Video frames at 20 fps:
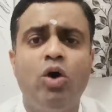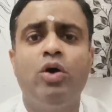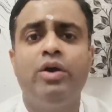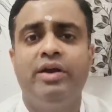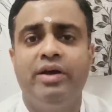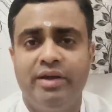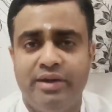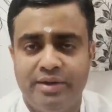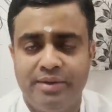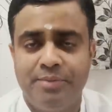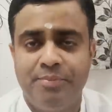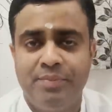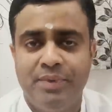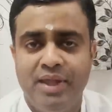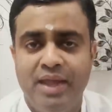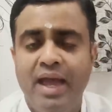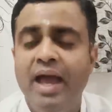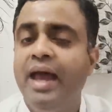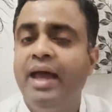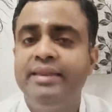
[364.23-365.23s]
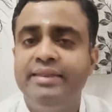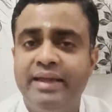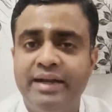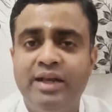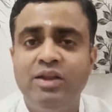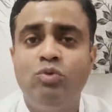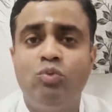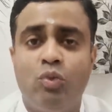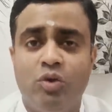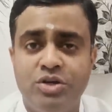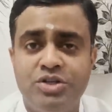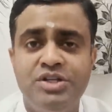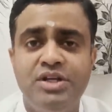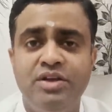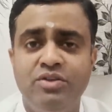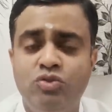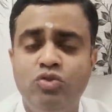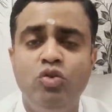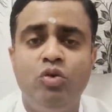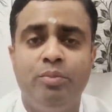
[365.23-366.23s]
on her. That is what she
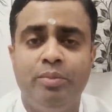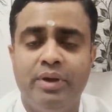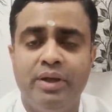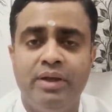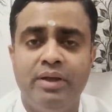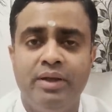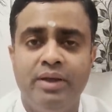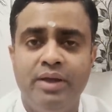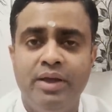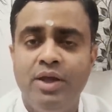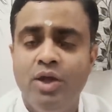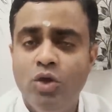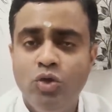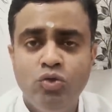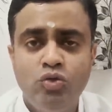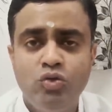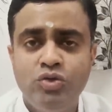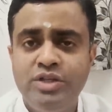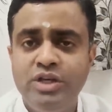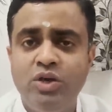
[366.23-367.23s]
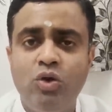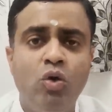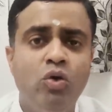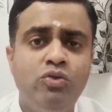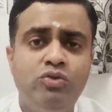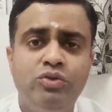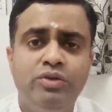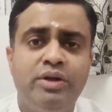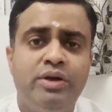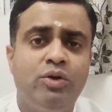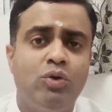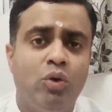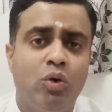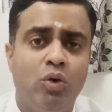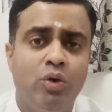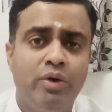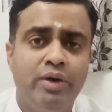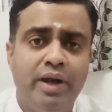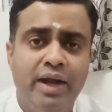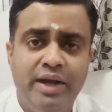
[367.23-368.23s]
assumed. So she goes to the
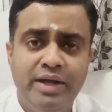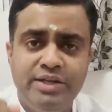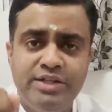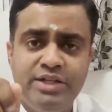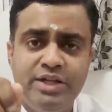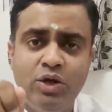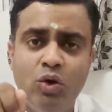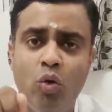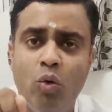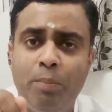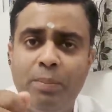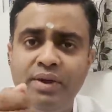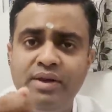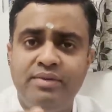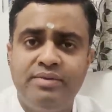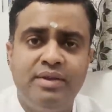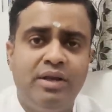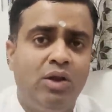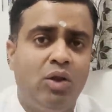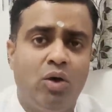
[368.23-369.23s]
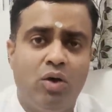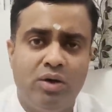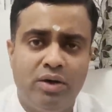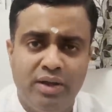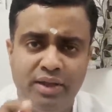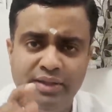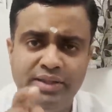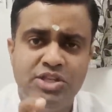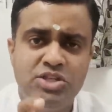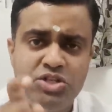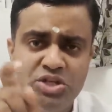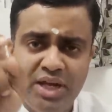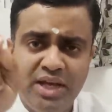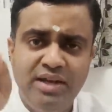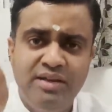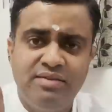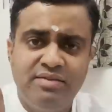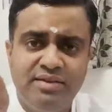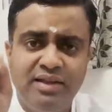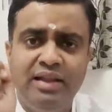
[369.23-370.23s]
door and she opens the lock. The chain
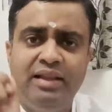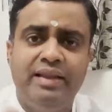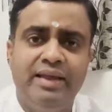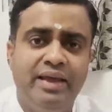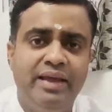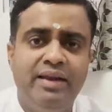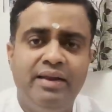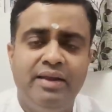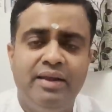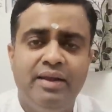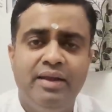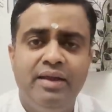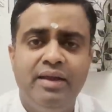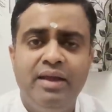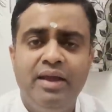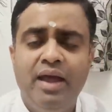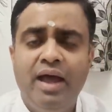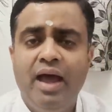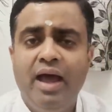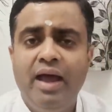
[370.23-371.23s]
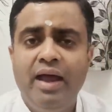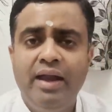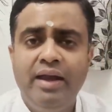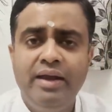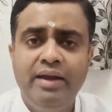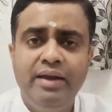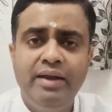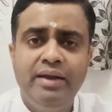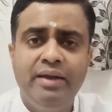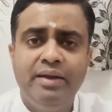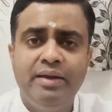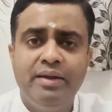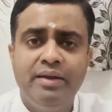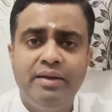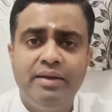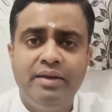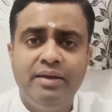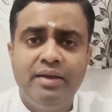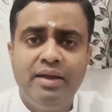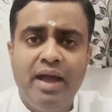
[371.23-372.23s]
is still there and
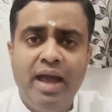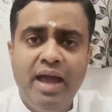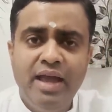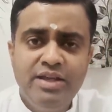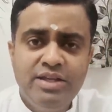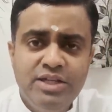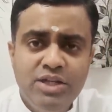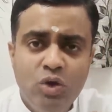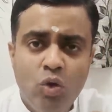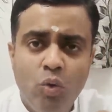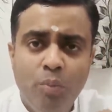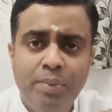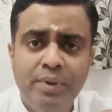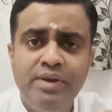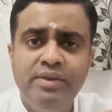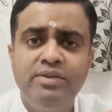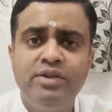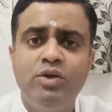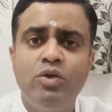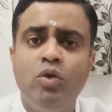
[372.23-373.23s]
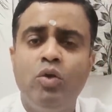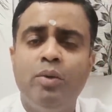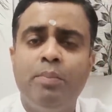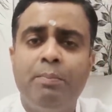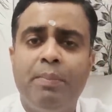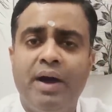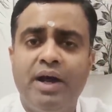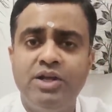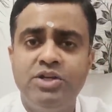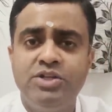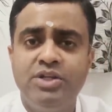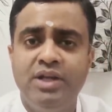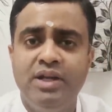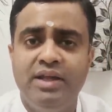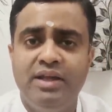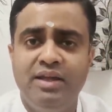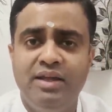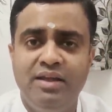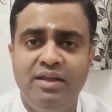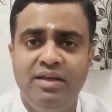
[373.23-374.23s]
as she opens the door
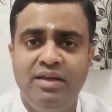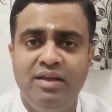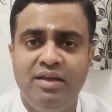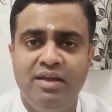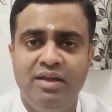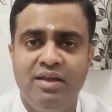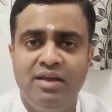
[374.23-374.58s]
partially,